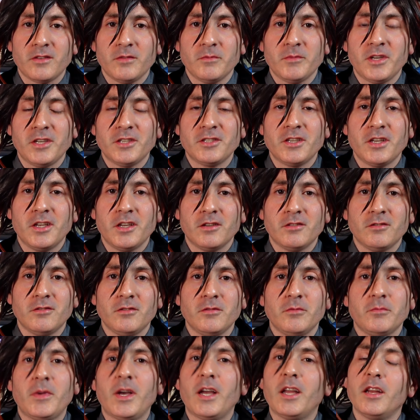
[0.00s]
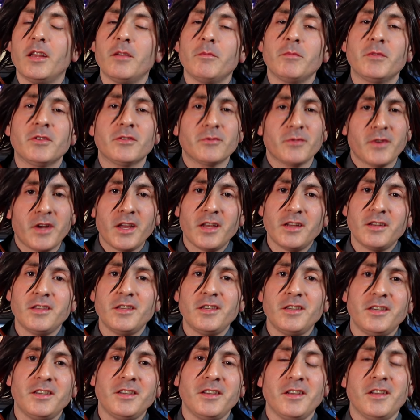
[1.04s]
to my channel. My name is
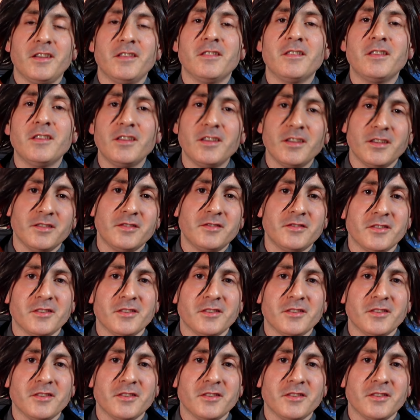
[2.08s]
Randy, and this